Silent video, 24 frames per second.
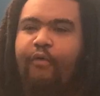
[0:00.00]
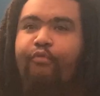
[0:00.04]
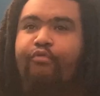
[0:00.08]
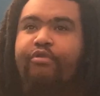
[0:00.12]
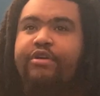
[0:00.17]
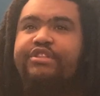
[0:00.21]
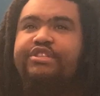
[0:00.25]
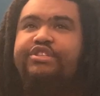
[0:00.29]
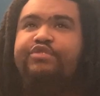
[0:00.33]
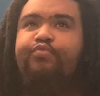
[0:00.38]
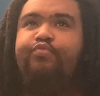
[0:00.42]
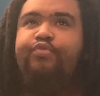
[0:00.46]

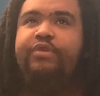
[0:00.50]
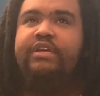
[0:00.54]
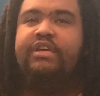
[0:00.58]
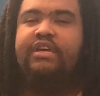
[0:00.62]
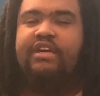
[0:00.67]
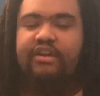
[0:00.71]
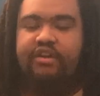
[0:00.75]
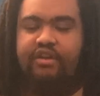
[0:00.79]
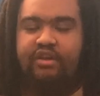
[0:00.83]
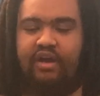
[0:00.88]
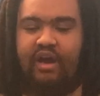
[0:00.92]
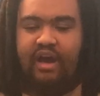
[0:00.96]
wish we
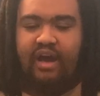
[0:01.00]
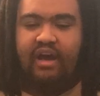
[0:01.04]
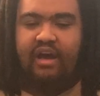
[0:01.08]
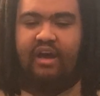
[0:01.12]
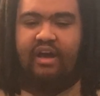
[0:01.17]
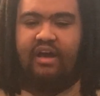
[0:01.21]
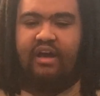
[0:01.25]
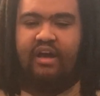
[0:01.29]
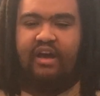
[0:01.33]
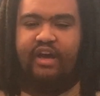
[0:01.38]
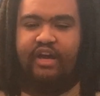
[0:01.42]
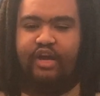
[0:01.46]
could
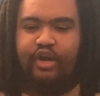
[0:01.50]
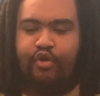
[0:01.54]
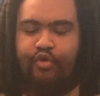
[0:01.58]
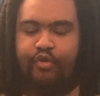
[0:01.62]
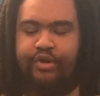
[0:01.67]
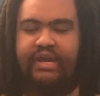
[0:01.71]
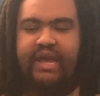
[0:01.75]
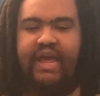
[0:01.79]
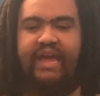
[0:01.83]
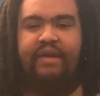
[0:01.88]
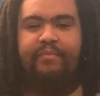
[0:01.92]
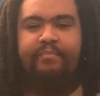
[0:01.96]

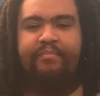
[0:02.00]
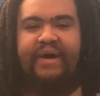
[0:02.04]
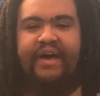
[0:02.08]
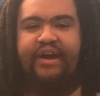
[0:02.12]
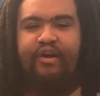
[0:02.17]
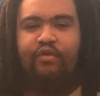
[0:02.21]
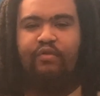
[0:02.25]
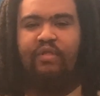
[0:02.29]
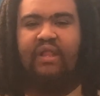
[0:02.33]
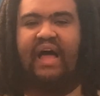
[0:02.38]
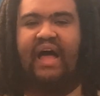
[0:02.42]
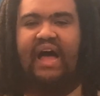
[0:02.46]
create
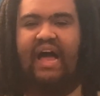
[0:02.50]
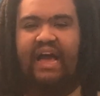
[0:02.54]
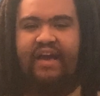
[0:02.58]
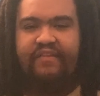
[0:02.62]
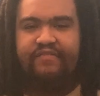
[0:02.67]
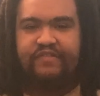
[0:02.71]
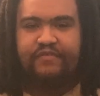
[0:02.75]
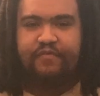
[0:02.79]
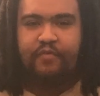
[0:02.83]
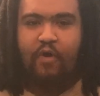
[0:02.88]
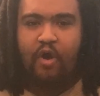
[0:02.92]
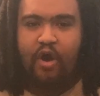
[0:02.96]
better
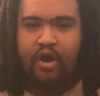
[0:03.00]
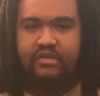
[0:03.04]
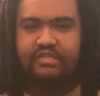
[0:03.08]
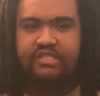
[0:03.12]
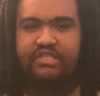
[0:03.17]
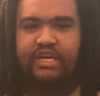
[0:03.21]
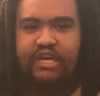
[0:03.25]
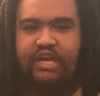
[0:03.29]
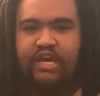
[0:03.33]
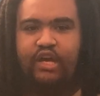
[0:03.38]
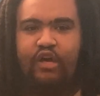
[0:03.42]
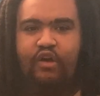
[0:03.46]
lives for
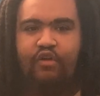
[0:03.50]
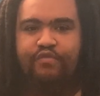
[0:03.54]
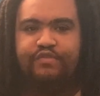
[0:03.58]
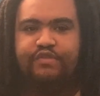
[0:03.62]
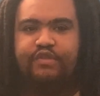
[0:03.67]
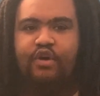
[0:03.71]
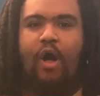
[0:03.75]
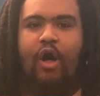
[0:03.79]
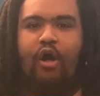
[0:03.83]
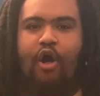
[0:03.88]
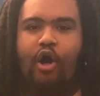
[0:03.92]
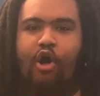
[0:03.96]
ourselves
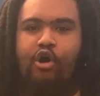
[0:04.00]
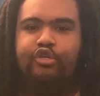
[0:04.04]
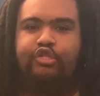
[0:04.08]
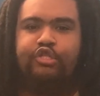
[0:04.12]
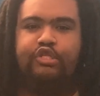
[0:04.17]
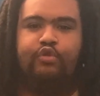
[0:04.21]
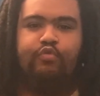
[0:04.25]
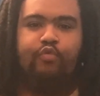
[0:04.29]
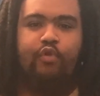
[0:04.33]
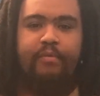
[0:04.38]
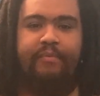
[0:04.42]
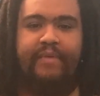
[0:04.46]
while
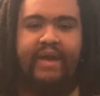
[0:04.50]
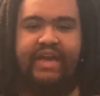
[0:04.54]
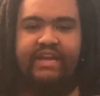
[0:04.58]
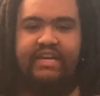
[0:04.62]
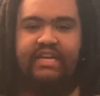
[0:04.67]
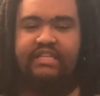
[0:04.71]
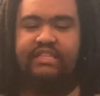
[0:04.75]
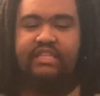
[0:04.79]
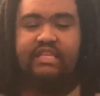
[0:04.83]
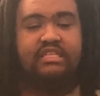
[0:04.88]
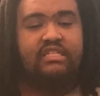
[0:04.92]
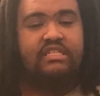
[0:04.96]
also
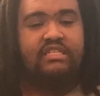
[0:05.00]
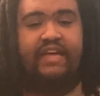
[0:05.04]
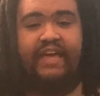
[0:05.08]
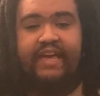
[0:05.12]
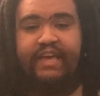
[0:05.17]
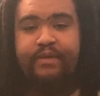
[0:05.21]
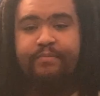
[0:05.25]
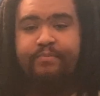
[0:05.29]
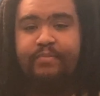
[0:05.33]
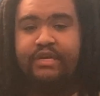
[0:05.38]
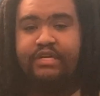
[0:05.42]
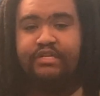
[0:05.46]
remaining the
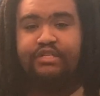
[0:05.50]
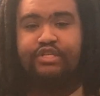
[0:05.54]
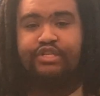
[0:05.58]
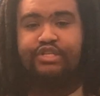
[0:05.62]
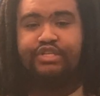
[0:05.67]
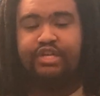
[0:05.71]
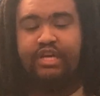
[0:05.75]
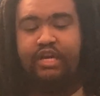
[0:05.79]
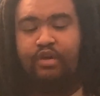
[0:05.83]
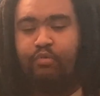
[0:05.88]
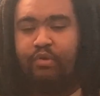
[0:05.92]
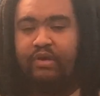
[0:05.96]
same piece of
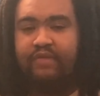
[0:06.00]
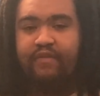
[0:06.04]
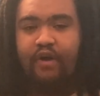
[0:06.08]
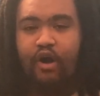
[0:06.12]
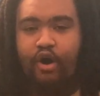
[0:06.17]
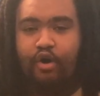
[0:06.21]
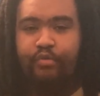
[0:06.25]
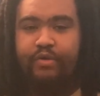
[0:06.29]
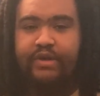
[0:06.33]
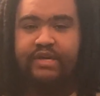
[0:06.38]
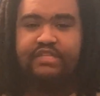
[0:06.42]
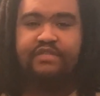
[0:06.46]
shit we've
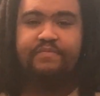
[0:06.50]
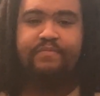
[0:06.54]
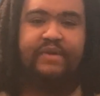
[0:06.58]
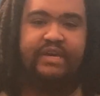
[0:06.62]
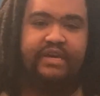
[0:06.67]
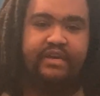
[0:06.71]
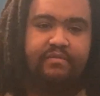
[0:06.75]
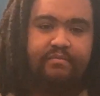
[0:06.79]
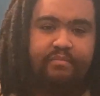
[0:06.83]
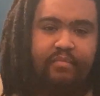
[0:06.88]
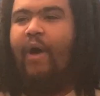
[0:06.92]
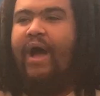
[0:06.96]
always
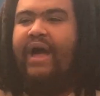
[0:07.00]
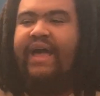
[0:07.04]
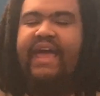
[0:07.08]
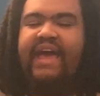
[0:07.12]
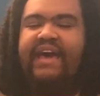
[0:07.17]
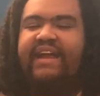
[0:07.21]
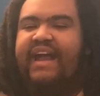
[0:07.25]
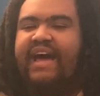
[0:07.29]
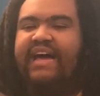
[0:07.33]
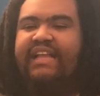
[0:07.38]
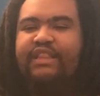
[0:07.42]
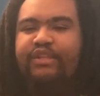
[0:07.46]
been. Why
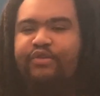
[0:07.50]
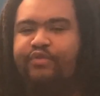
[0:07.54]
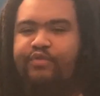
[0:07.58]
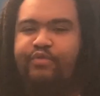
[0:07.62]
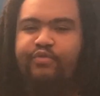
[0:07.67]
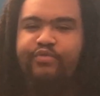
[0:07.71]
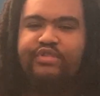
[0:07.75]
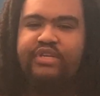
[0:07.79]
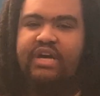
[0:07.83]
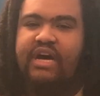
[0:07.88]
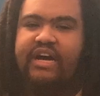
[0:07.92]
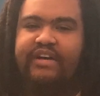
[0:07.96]
can't I
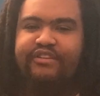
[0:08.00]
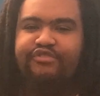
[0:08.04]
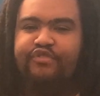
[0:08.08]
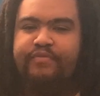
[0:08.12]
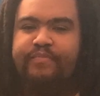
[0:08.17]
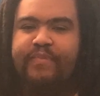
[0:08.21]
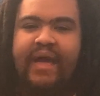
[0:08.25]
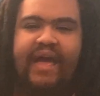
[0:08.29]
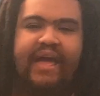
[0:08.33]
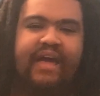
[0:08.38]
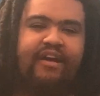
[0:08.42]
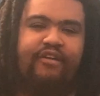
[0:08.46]
lose
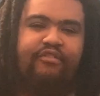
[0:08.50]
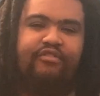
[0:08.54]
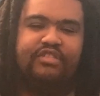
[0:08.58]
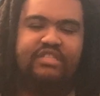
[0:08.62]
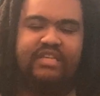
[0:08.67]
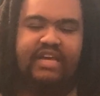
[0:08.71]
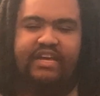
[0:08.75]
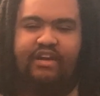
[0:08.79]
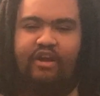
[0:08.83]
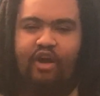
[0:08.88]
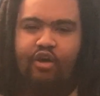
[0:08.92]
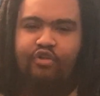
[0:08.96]
100
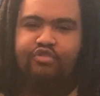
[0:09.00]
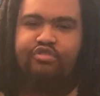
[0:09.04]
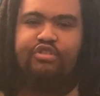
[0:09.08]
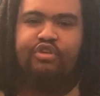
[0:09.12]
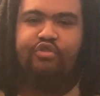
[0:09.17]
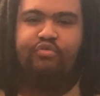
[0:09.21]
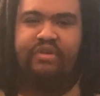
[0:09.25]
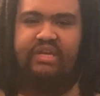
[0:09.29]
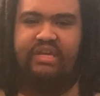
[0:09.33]
pounds and also